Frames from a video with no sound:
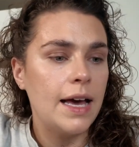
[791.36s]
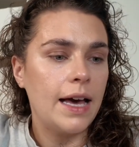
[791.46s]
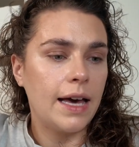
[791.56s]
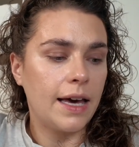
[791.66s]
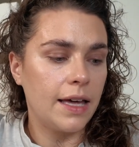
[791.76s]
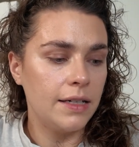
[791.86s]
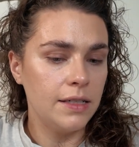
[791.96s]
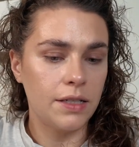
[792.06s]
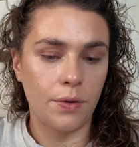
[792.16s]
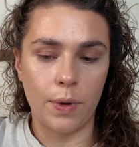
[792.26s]

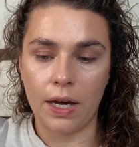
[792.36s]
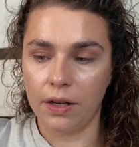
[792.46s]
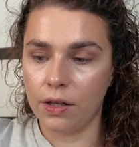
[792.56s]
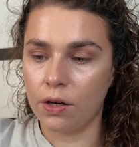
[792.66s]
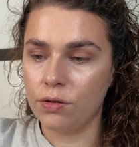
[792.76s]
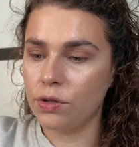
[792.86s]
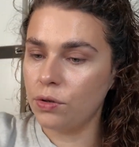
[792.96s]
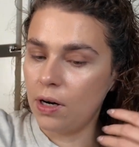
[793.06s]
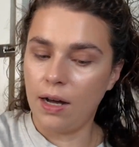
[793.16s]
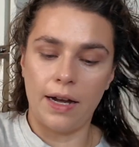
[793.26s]
and we are going to
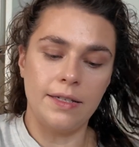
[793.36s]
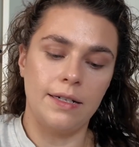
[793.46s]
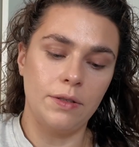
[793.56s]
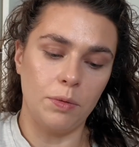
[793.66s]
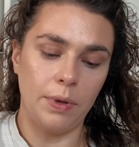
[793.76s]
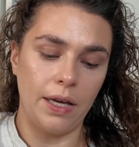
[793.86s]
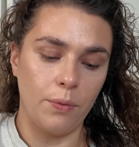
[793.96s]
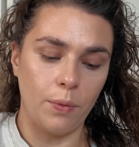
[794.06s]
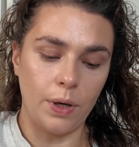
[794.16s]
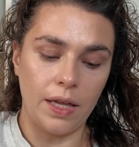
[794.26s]
contour our eyes a little bit
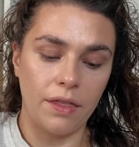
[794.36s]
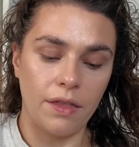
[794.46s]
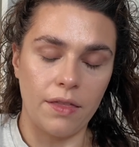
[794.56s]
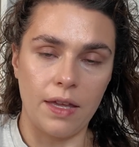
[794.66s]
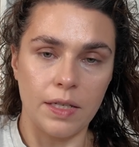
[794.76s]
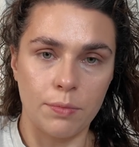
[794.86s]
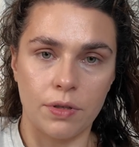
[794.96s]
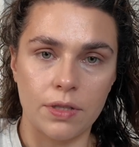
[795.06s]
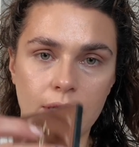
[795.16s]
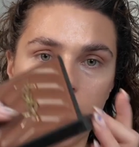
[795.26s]
with this
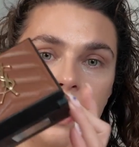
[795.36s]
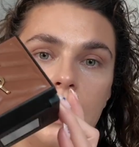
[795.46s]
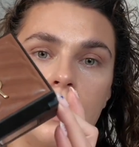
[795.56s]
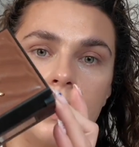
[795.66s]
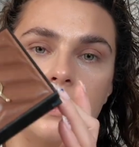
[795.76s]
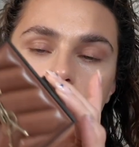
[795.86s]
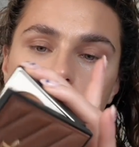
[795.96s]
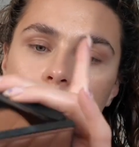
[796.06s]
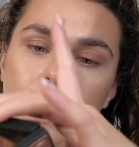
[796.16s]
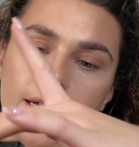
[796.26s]
bronzer. This is the
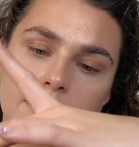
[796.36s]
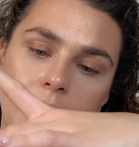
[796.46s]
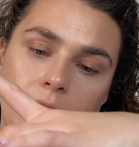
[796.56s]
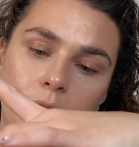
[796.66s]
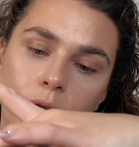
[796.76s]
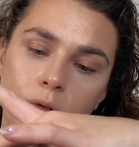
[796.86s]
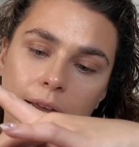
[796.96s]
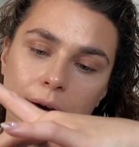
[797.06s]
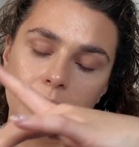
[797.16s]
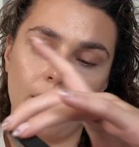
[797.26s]
YSL All
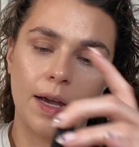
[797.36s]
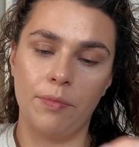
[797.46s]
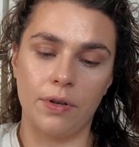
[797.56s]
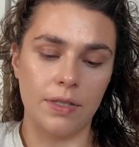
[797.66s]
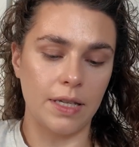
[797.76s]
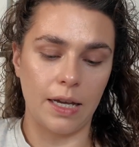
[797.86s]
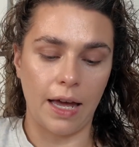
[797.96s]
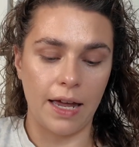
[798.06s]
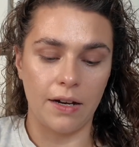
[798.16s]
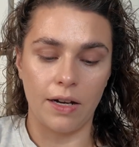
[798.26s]
Hours Hype Bronze.
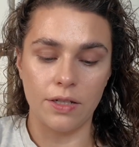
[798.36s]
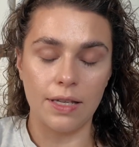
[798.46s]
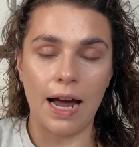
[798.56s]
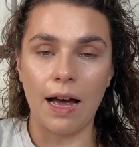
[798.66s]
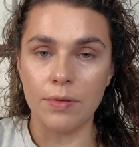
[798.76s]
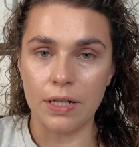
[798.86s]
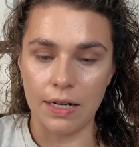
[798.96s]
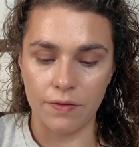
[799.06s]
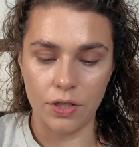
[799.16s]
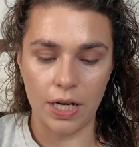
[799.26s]
Again, I just absolutely
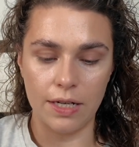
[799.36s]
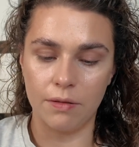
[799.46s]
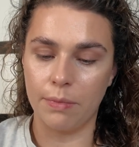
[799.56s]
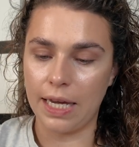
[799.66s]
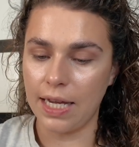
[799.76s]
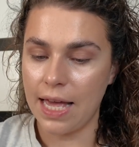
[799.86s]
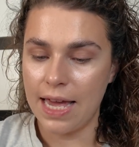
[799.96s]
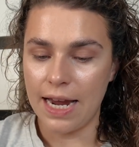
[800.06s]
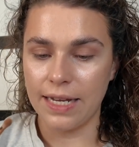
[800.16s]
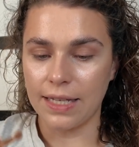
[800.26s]
love the shade on me.
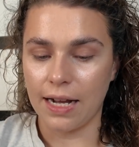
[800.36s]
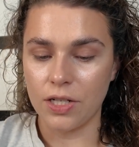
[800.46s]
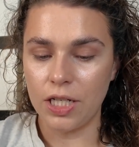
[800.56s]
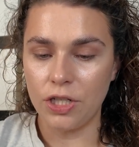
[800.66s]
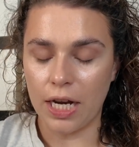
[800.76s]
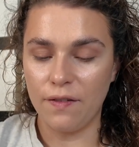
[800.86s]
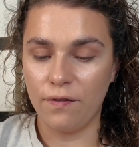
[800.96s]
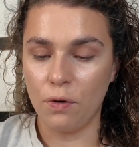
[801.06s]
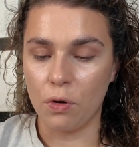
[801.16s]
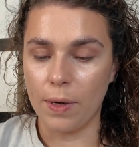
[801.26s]
It's actually shade
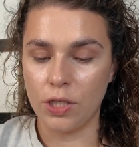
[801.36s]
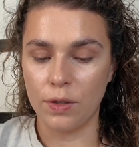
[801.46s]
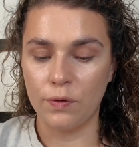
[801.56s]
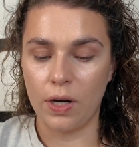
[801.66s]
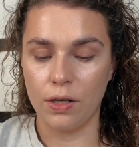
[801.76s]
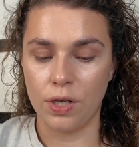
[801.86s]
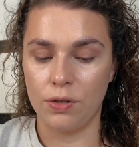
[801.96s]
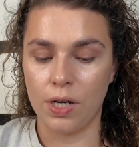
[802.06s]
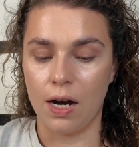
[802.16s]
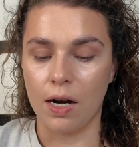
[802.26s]
4, which is far too
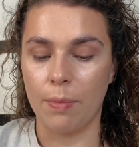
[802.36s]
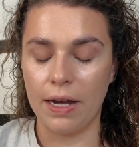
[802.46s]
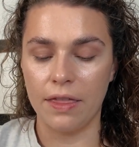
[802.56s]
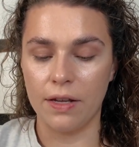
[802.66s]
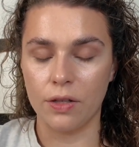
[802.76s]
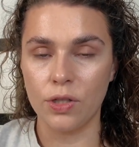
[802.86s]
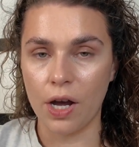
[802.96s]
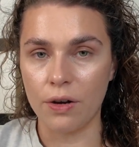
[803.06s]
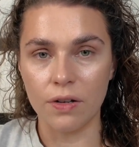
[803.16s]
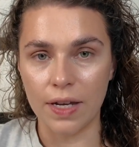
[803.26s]
dark, but I think the
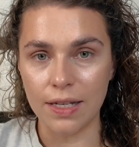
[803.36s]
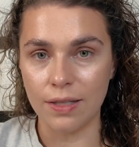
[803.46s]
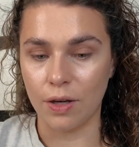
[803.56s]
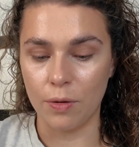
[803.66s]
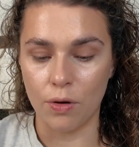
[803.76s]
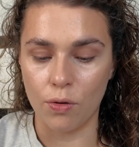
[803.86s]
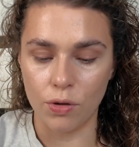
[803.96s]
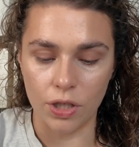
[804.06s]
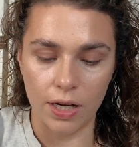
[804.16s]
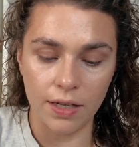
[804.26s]
tone of it is so
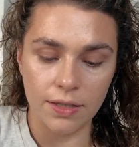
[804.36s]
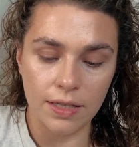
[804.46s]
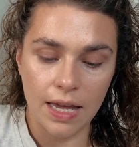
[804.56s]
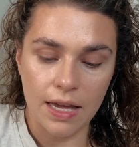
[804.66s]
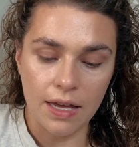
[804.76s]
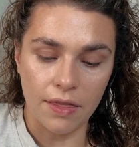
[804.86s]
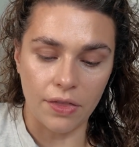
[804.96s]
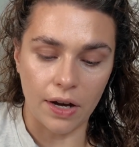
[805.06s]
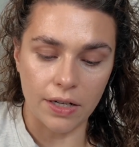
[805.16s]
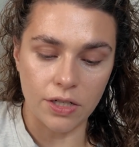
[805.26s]
gorgeous
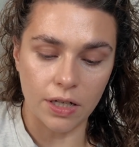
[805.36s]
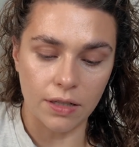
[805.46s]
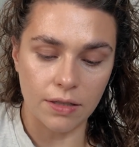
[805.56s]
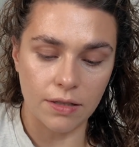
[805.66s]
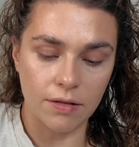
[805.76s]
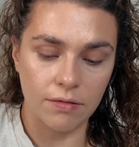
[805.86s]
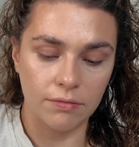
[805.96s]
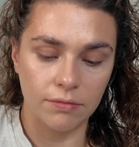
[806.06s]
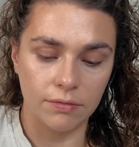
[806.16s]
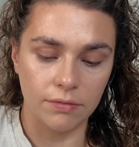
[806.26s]
that I
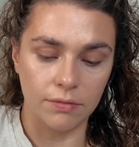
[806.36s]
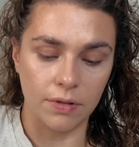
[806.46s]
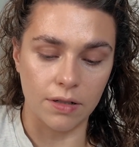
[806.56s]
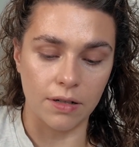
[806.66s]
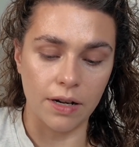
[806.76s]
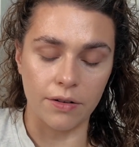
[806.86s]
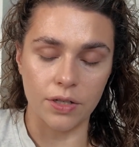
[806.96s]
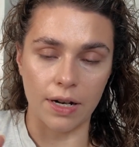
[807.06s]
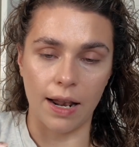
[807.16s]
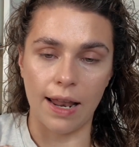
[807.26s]
don't know,
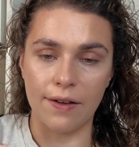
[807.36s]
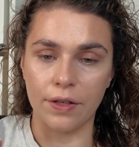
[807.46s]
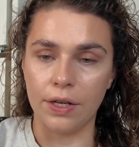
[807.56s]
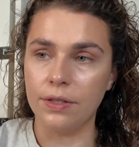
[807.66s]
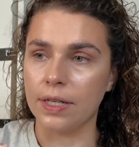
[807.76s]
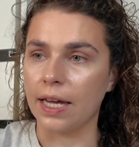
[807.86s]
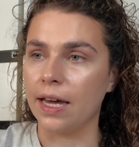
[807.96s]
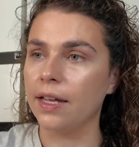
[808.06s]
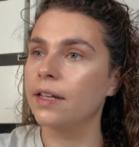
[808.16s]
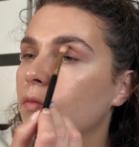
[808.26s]
just love using
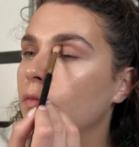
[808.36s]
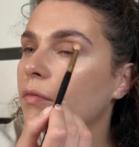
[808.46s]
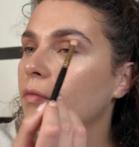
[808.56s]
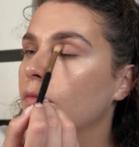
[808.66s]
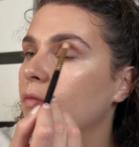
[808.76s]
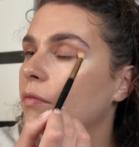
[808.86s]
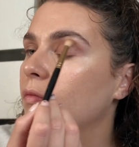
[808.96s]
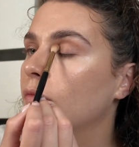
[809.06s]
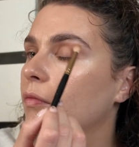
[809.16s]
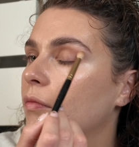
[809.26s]
it. So what I'm doing
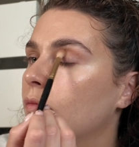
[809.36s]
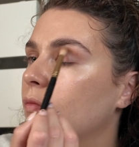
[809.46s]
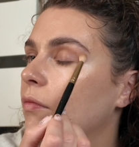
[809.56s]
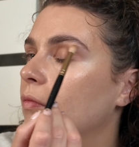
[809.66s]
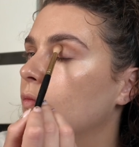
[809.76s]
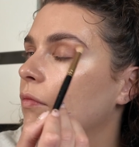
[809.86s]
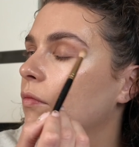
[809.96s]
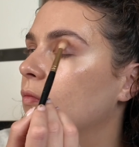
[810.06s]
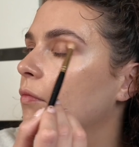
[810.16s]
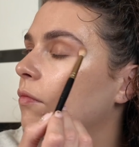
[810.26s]
is taking it just
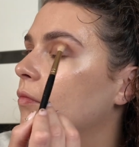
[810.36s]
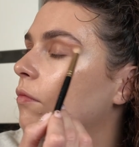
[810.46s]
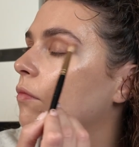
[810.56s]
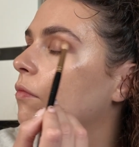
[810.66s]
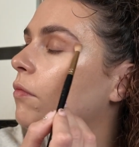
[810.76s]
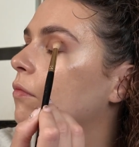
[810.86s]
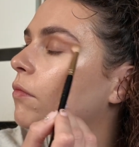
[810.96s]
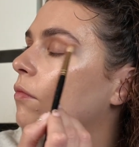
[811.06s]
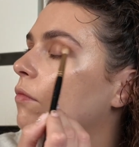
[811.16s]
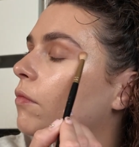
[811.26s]
above the socket line and
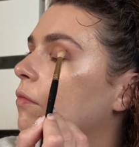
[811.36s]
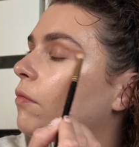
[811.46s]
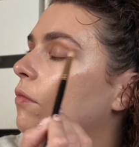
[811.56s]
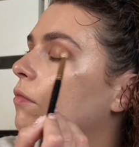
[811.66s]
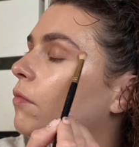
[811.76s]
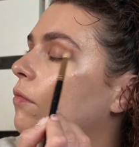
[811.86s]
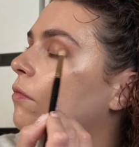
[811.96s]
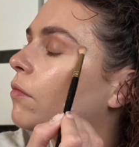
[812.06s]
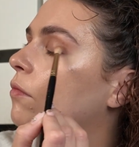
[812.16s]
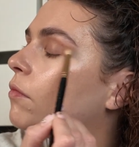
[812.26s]
going back and forth
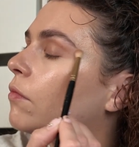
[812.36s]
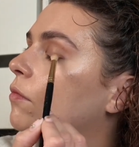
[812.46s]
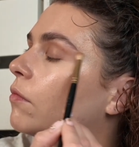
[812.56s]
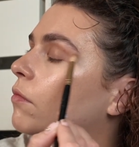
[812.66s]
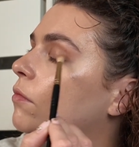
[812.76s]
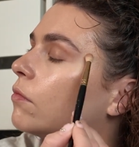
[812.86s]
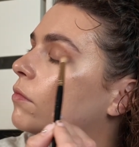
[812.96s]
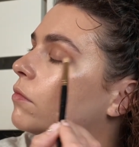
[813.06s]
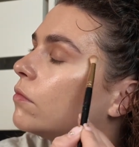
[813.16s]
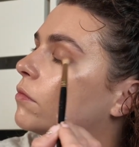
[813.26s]
in the natural shape of my
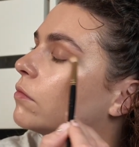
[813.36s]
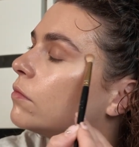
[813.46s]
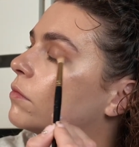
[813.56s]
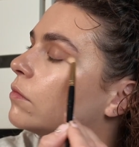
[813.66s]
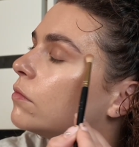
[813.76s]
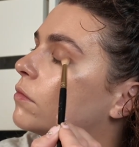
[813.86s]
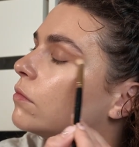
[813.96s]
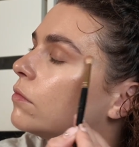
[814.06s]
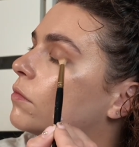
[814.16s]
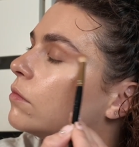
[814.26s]
socket line,
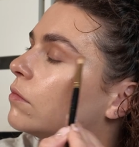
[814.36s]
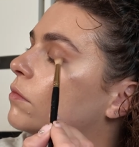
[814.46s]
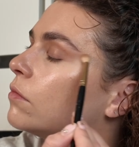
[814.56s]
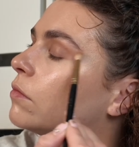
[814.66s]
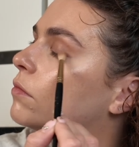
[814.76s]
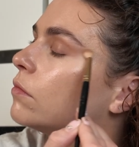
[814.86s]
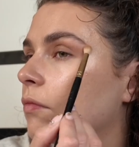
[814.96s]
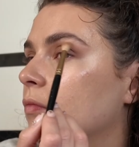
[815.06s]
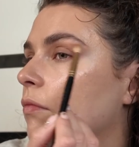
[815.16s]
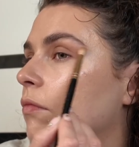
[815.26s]
and then when it gets to the outer
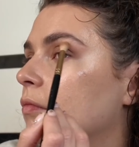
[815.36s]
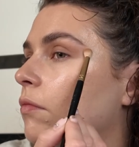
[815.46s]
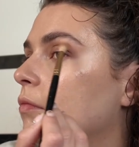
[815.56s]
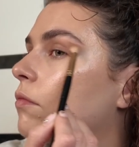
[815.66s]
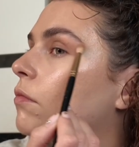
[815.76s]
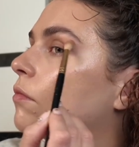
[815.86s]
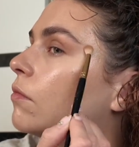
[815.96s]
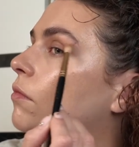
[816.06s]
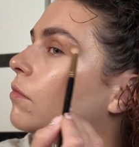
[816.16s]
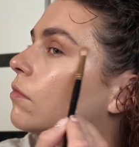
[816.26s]
edge, I'm
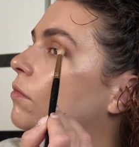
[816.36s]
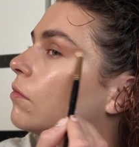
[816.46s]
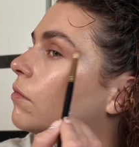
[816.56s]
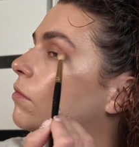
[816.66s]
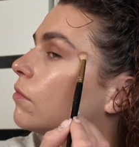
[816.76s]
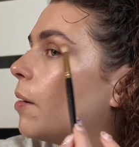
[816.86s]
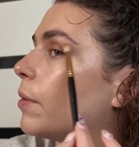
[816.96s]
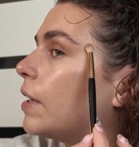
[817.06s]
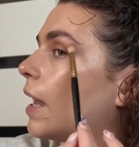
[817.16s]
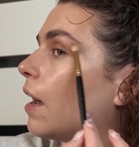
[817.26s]
tapering that up
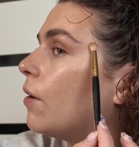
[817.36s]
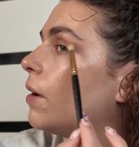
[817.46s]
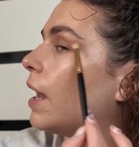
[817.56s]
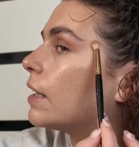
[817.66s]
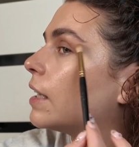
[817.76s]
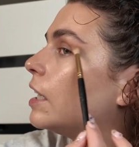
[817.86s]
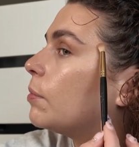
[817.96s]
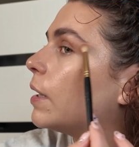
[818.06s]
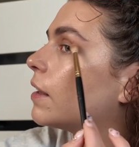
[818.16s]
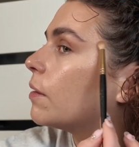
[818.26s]
and out and
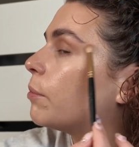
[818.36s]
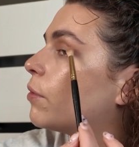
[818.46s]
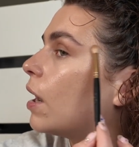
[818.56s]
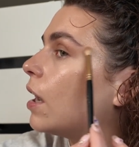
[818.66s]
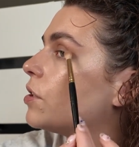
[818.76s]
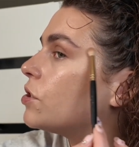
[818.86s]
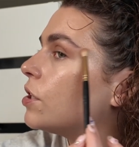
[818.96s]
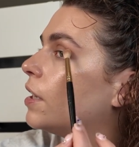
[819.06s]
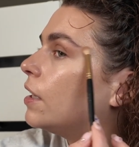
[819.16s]
keeping the brush